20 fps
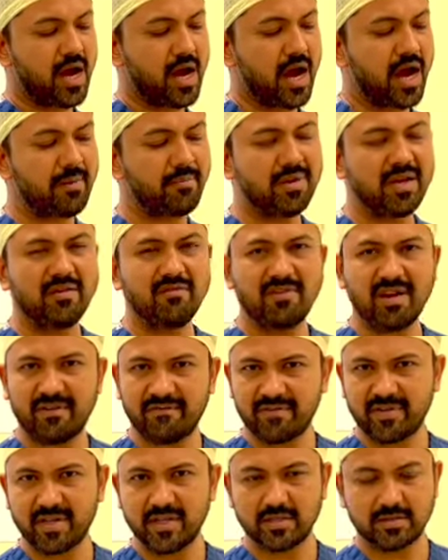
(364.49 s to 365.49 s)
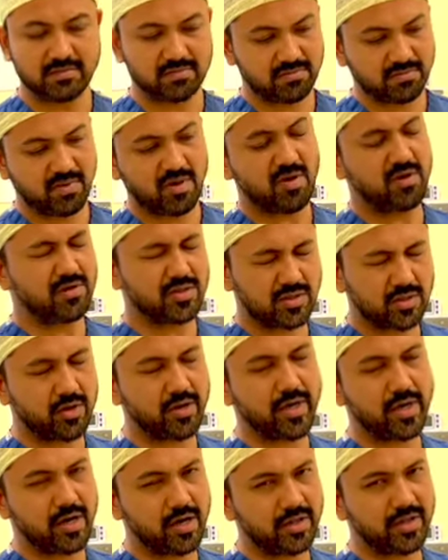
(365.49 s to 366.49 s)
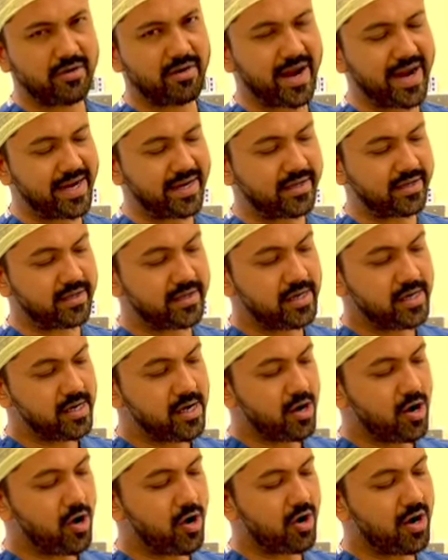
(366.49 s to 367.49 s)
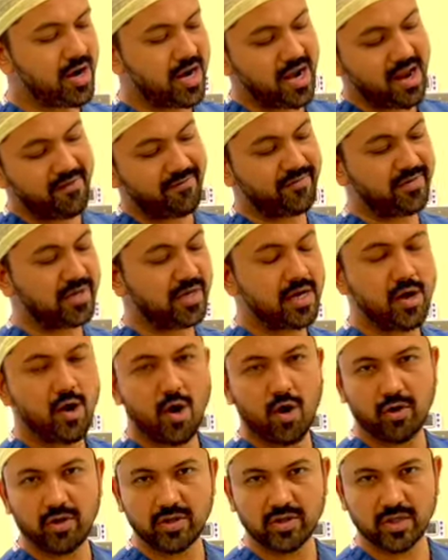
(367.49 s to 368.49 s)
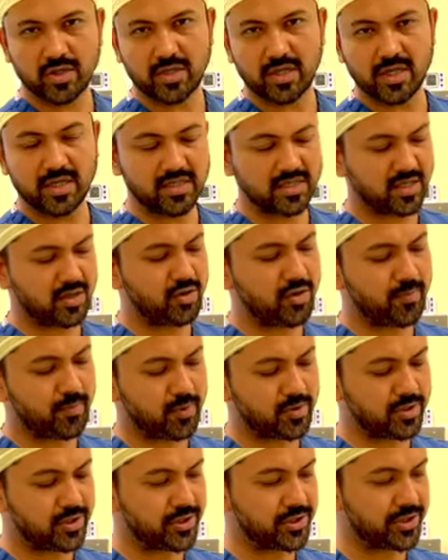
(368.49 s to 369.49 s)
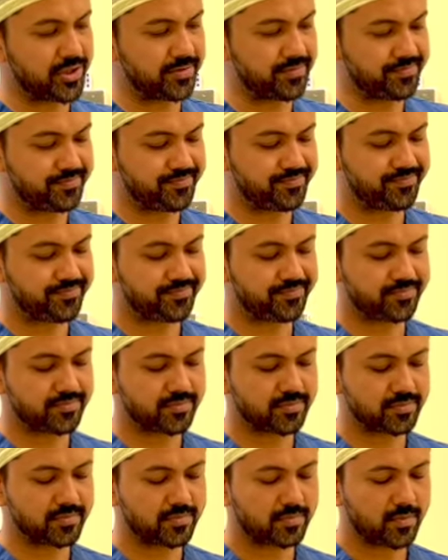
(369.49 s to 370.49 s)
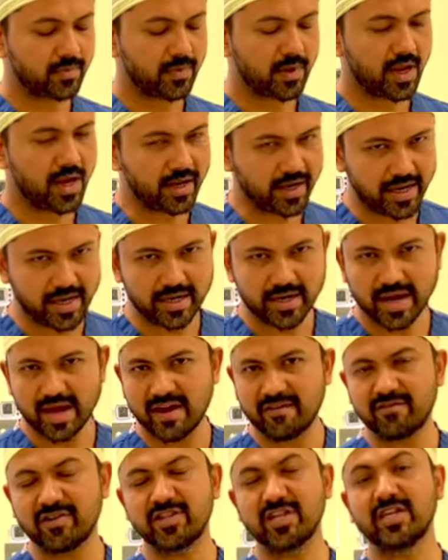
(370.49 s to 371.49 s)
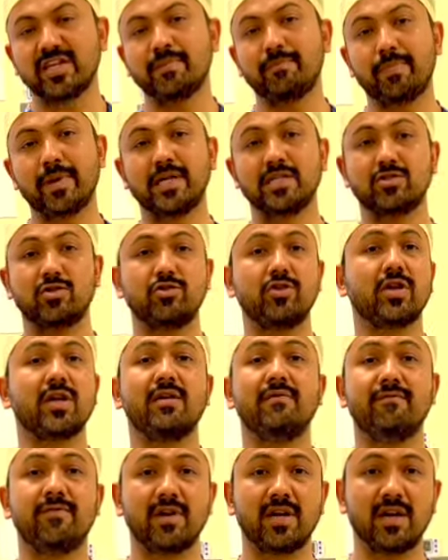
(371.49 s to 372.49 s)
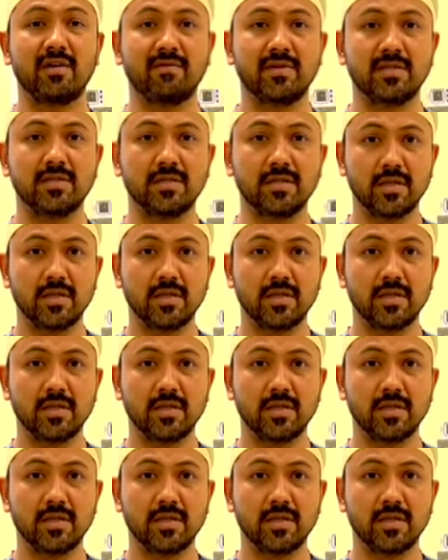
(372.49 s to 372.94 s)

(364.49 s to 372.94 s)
I believe on the right or left horizontal is a good position. Again, everything depends on your comfort level.